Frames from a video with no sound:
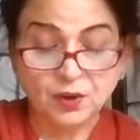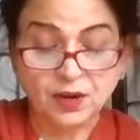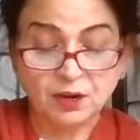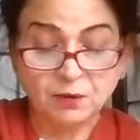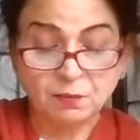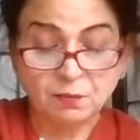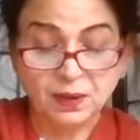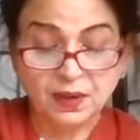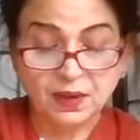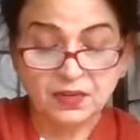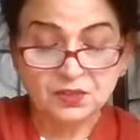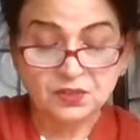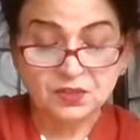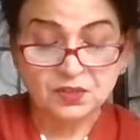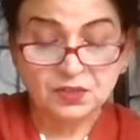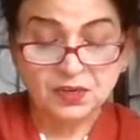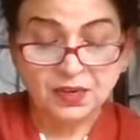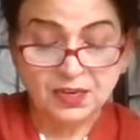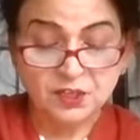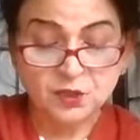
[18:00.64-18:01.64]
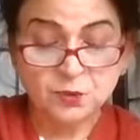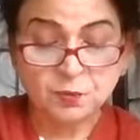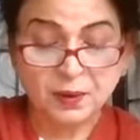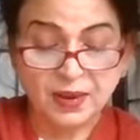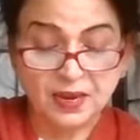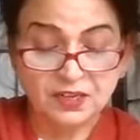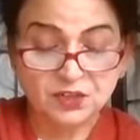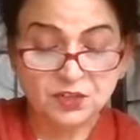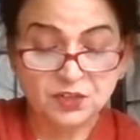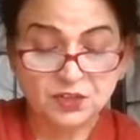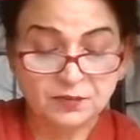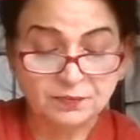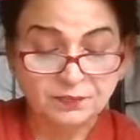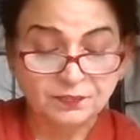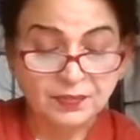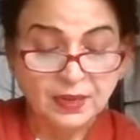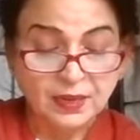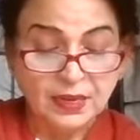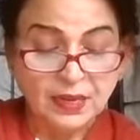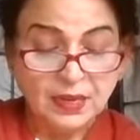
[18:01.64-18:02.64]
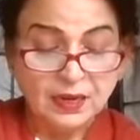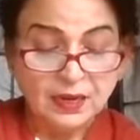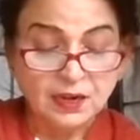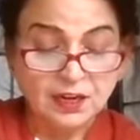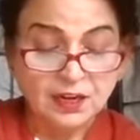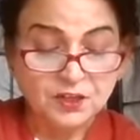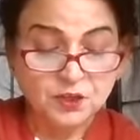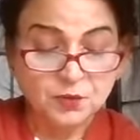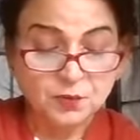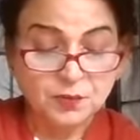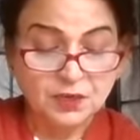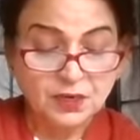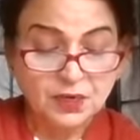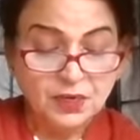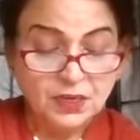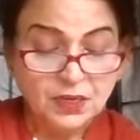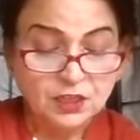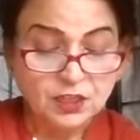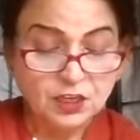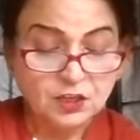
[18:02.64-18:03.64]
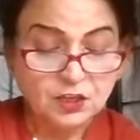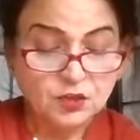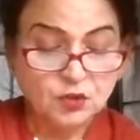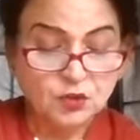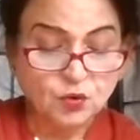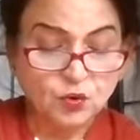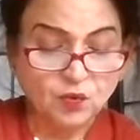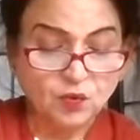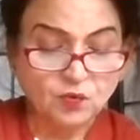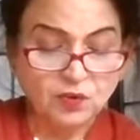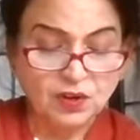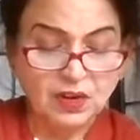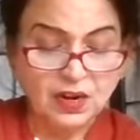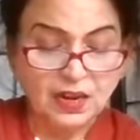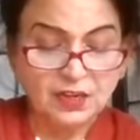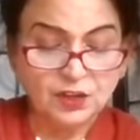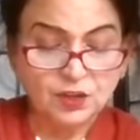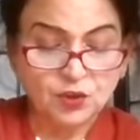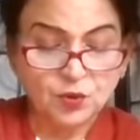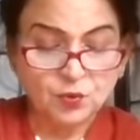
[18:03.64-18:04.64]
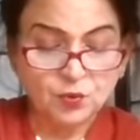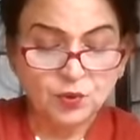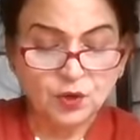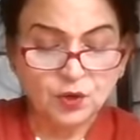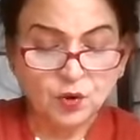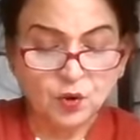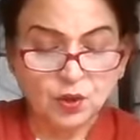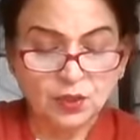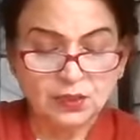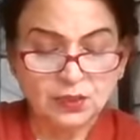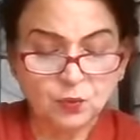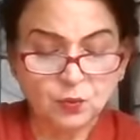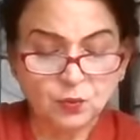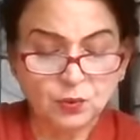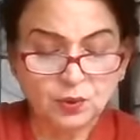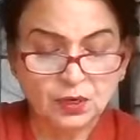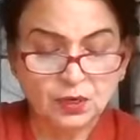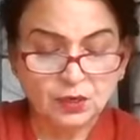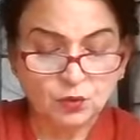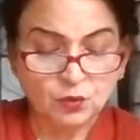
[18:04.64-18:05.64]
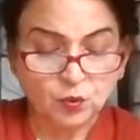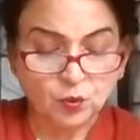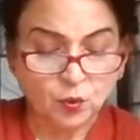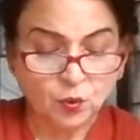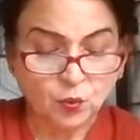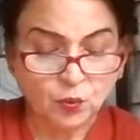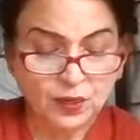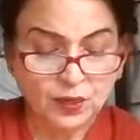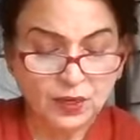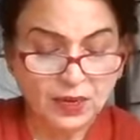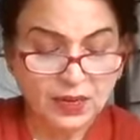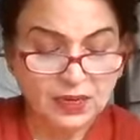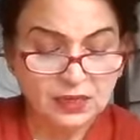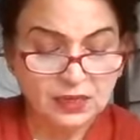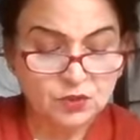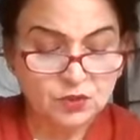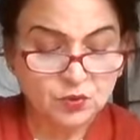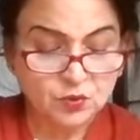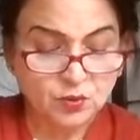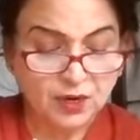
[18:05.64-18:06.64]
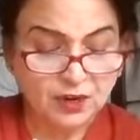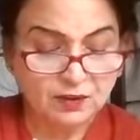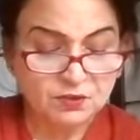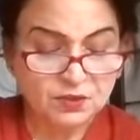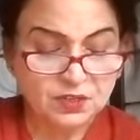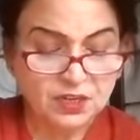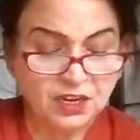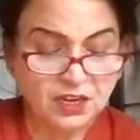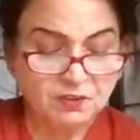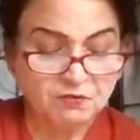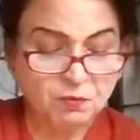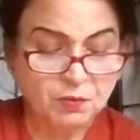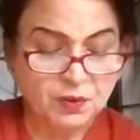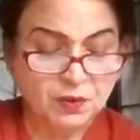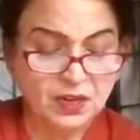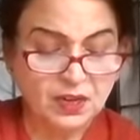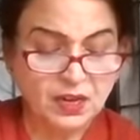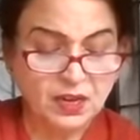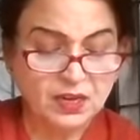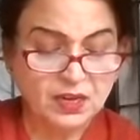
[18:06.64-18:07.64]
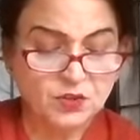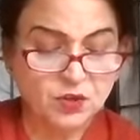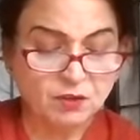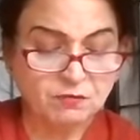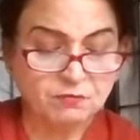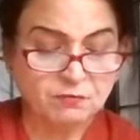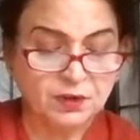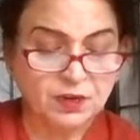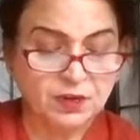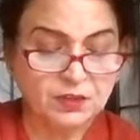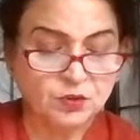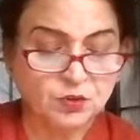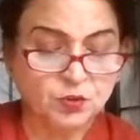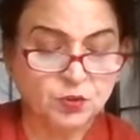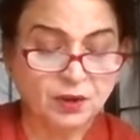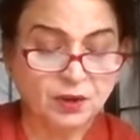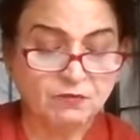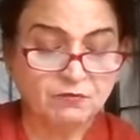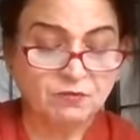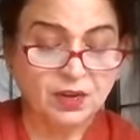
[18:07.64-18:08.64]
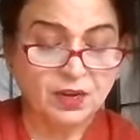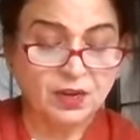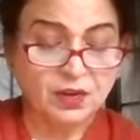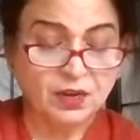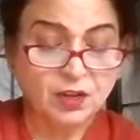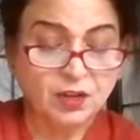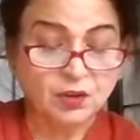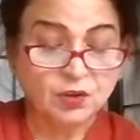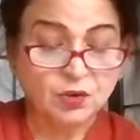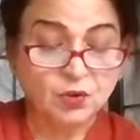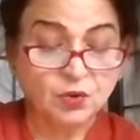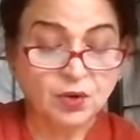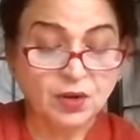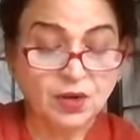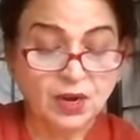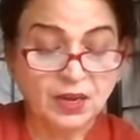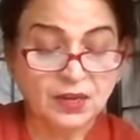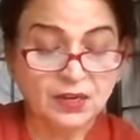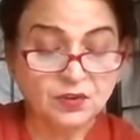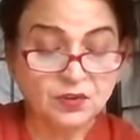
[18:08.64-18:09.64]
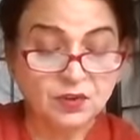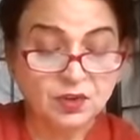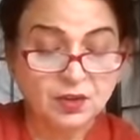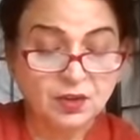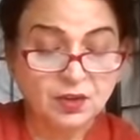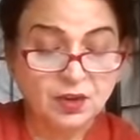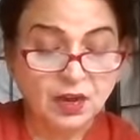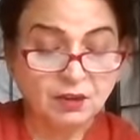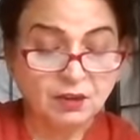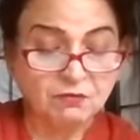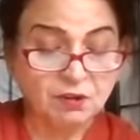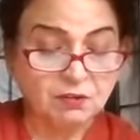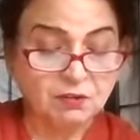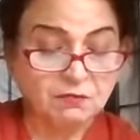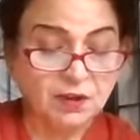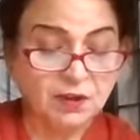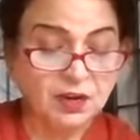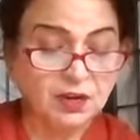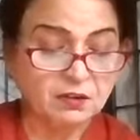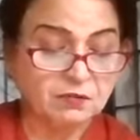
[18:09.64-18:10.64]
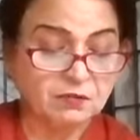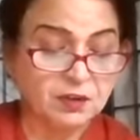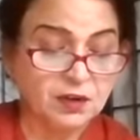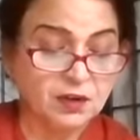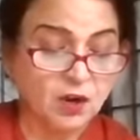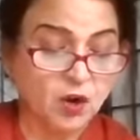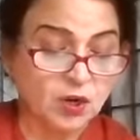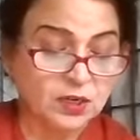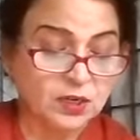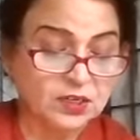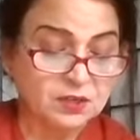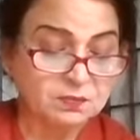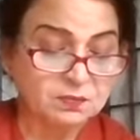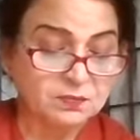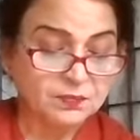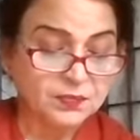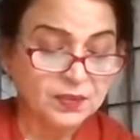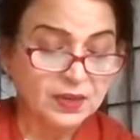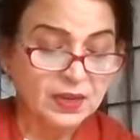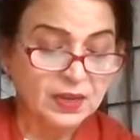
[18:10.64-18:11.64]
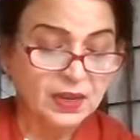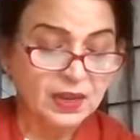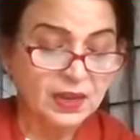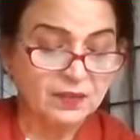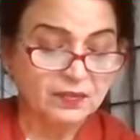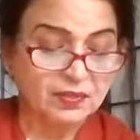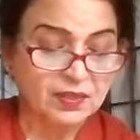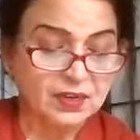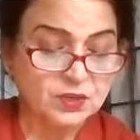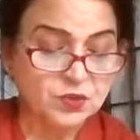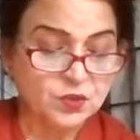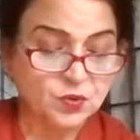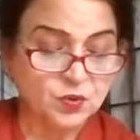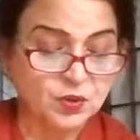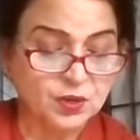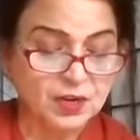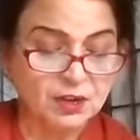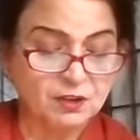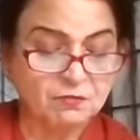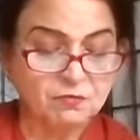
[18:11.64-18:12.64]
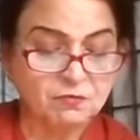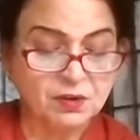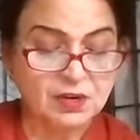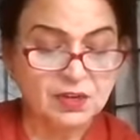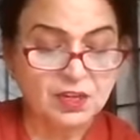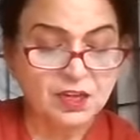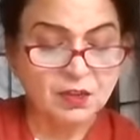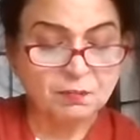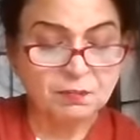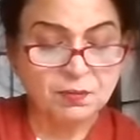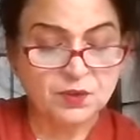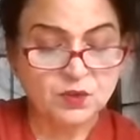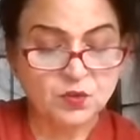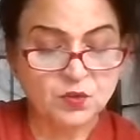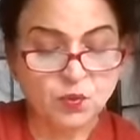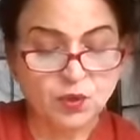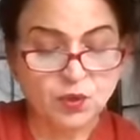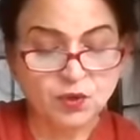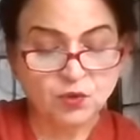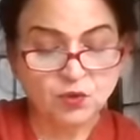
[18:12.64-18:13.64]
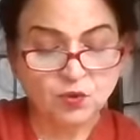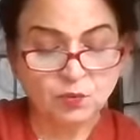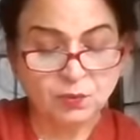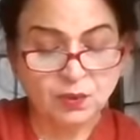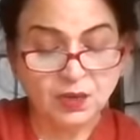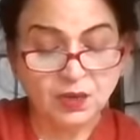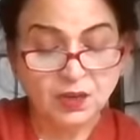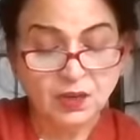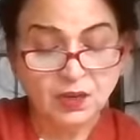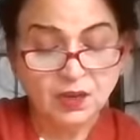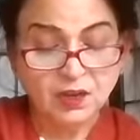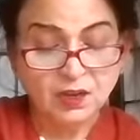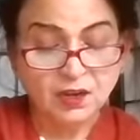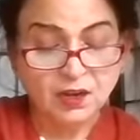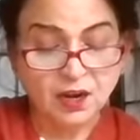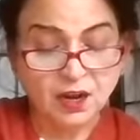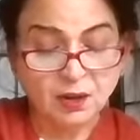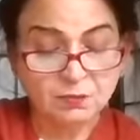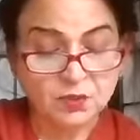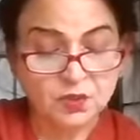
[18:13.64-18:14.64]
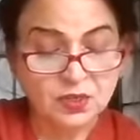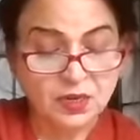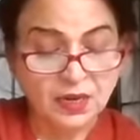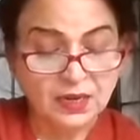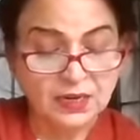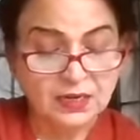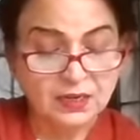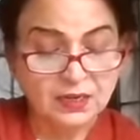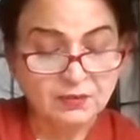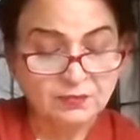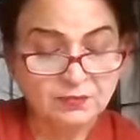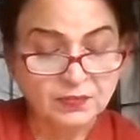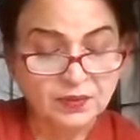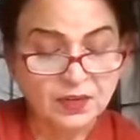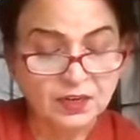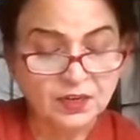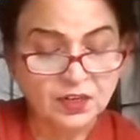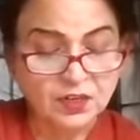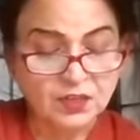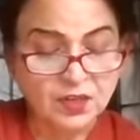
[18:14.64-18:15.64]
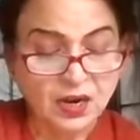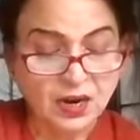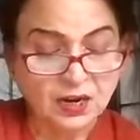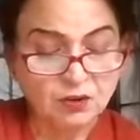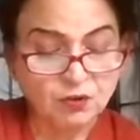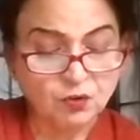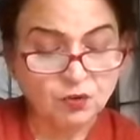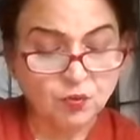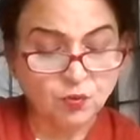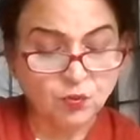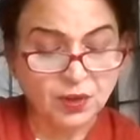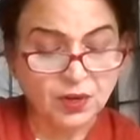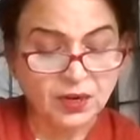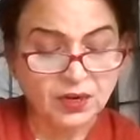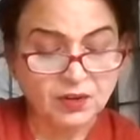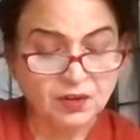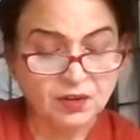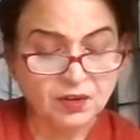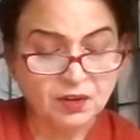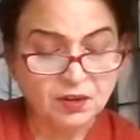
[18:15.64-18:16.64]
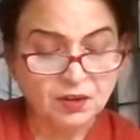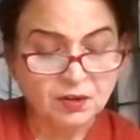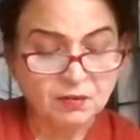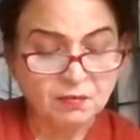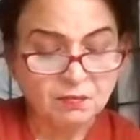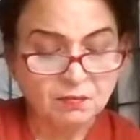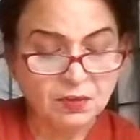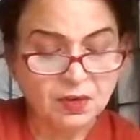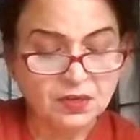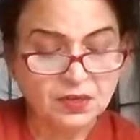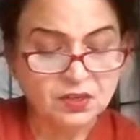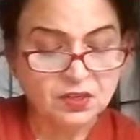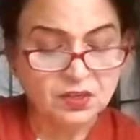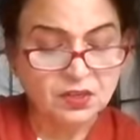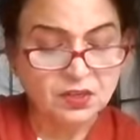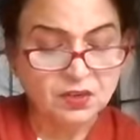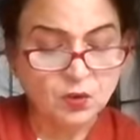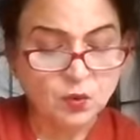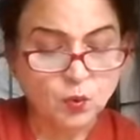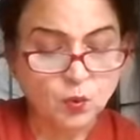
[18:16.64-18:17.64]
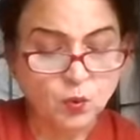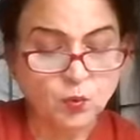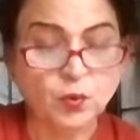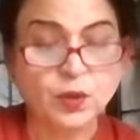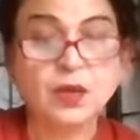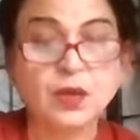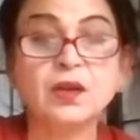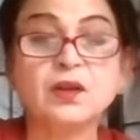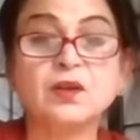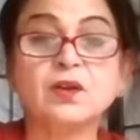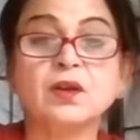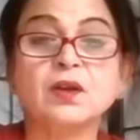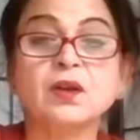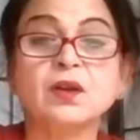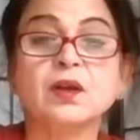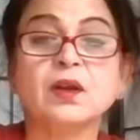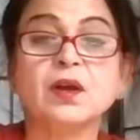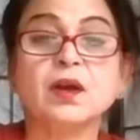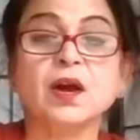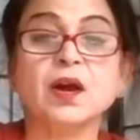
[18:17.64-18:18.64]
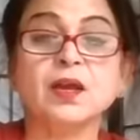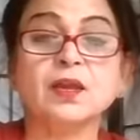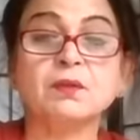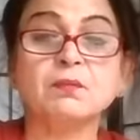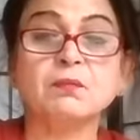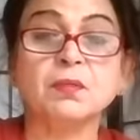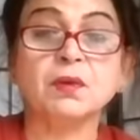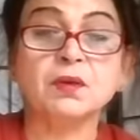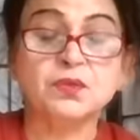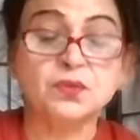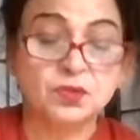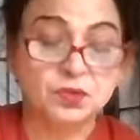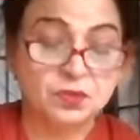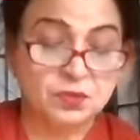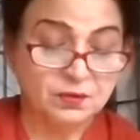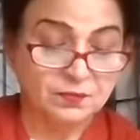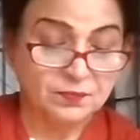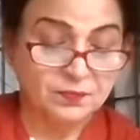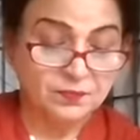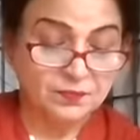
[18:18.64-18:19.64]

had passed, has passed. Lakshman, there is no one like you in all the world. No one else could have saved me as often as you have done. You are right. I will wait for autumn, and then Sugriv will keep his word to me. Ram sighed. It is hard to wait, but wait I must.